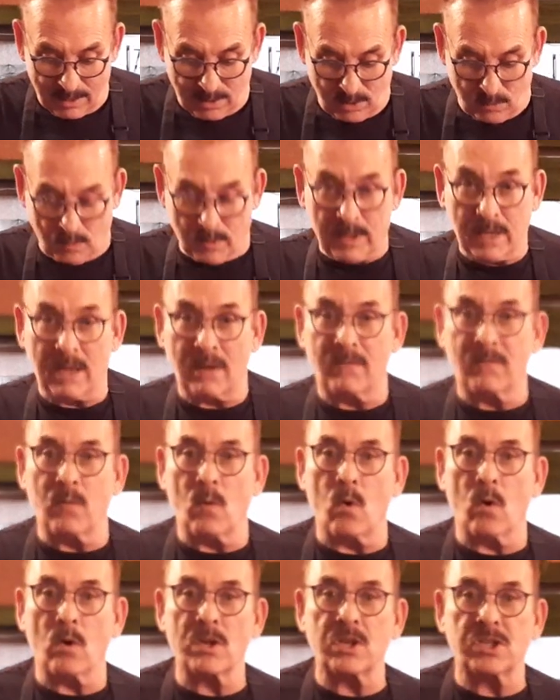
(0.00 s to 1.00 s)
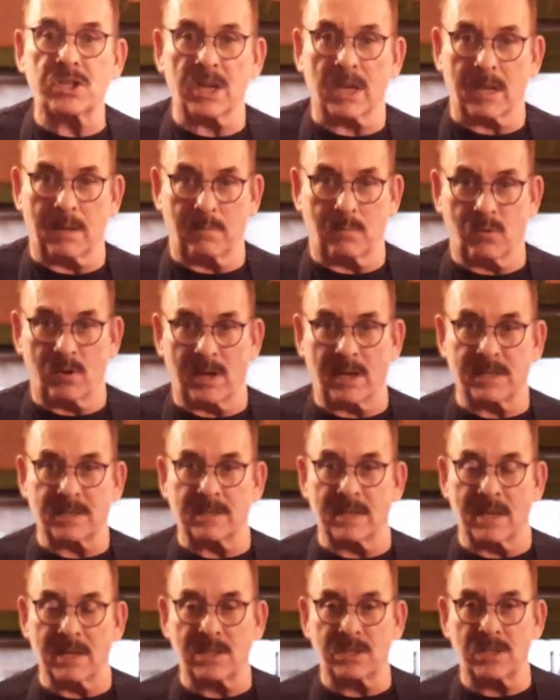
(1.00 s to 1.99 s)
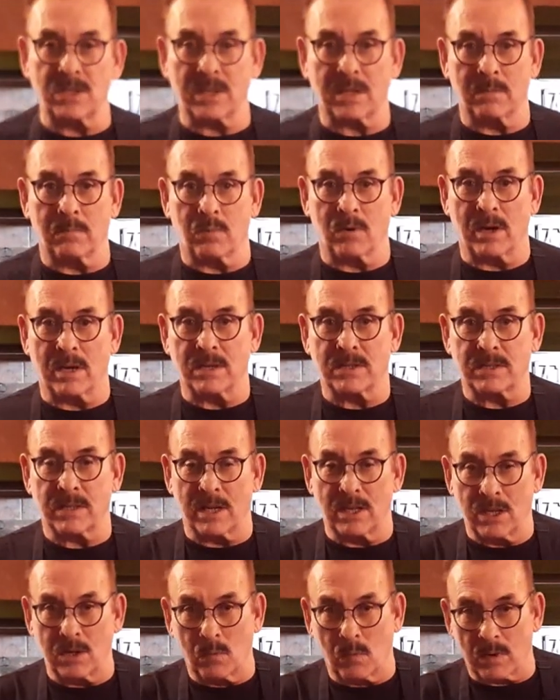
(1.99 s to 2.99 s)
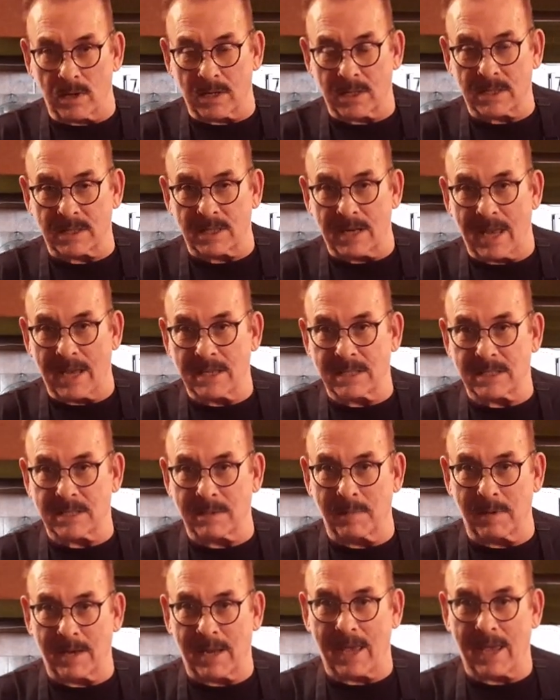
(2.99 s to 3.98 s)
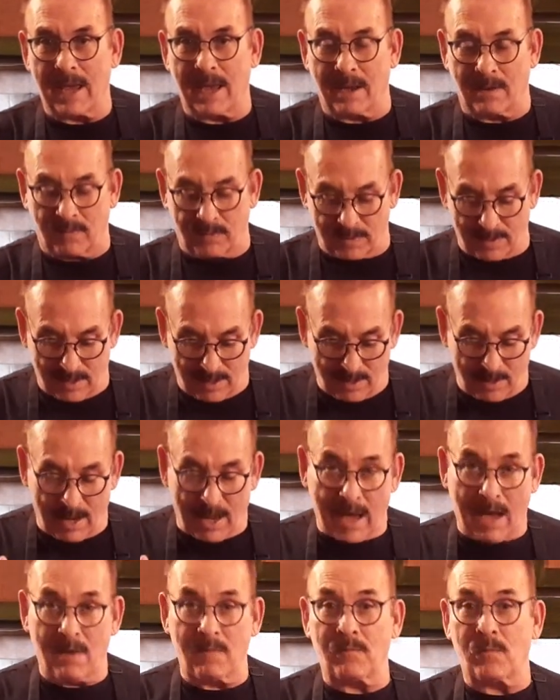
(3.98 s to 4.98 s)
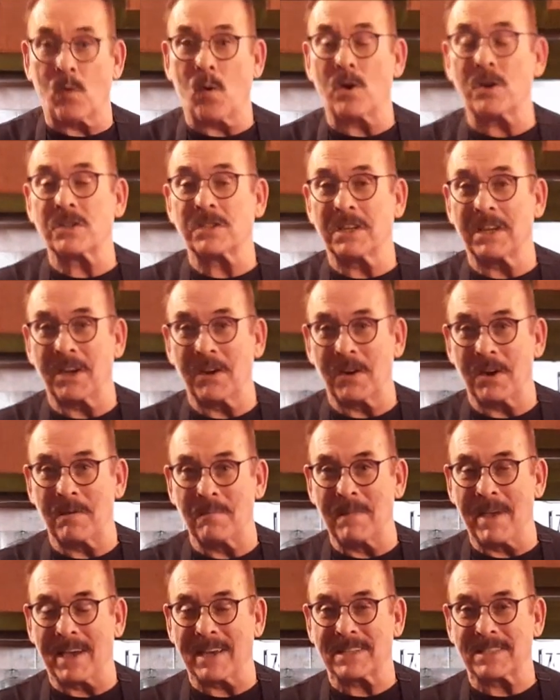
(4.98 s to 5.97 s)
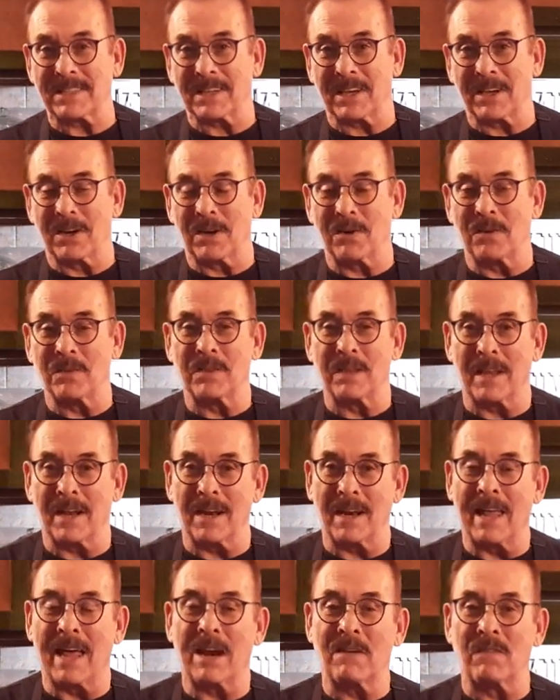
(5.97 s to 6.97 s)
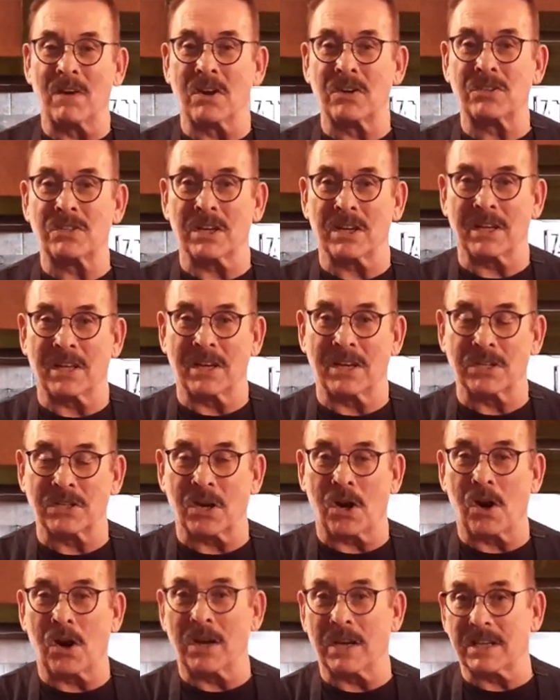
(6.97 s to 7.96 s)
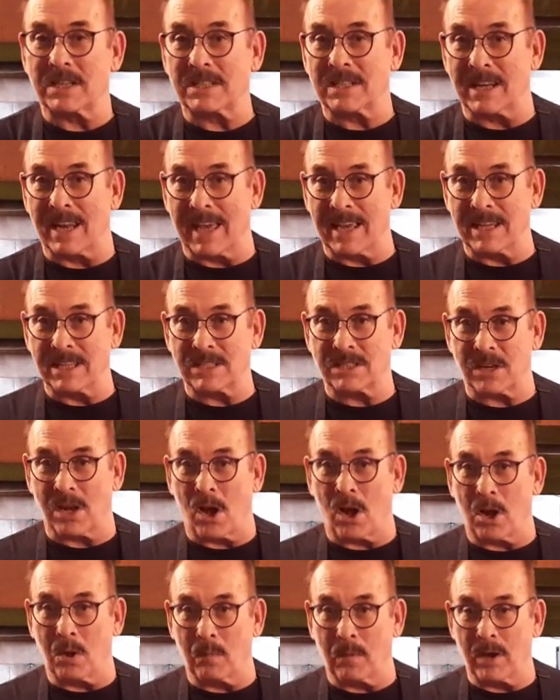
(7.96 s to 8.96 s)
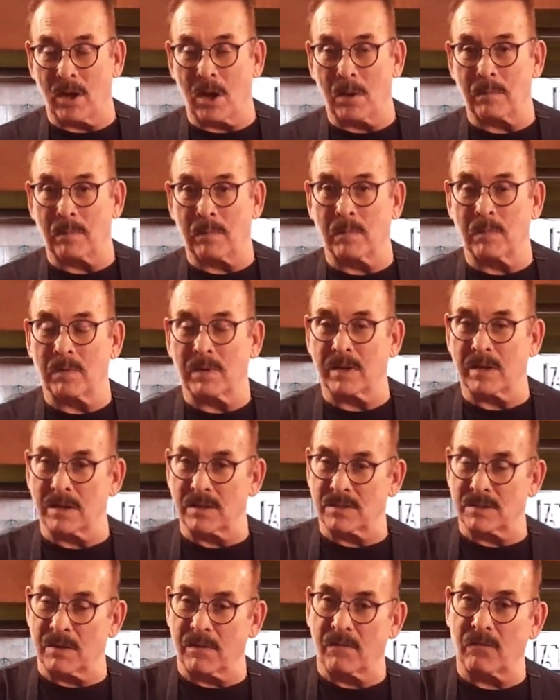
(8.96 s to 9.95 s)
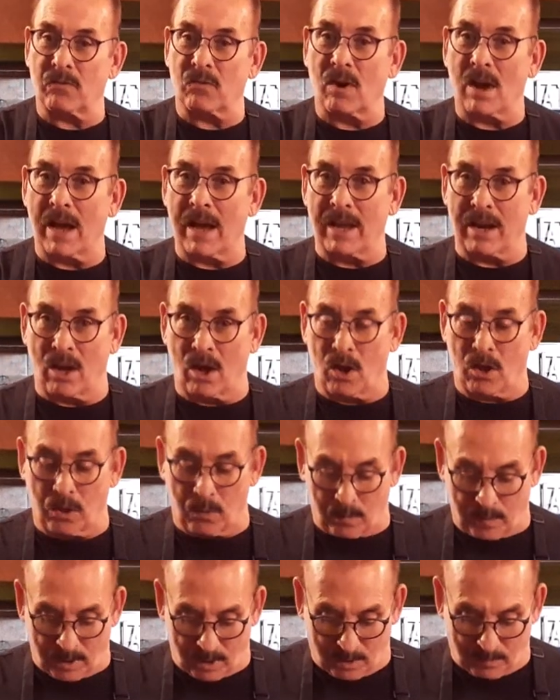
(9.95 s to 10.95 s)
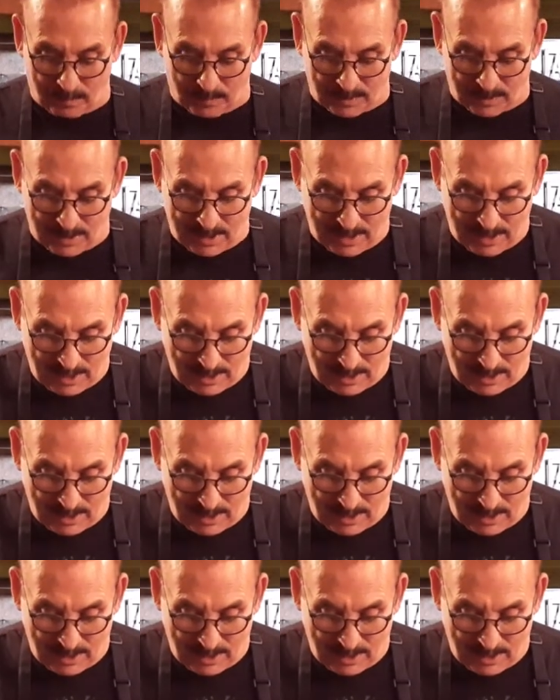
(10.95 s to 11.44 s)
You want to get four chicken breasts, nice chicken breasts, and you want to slice them in half. I'm fortunate here in Mexico that a lot of our chicken is already sliced all the way open because they fry it all the way open.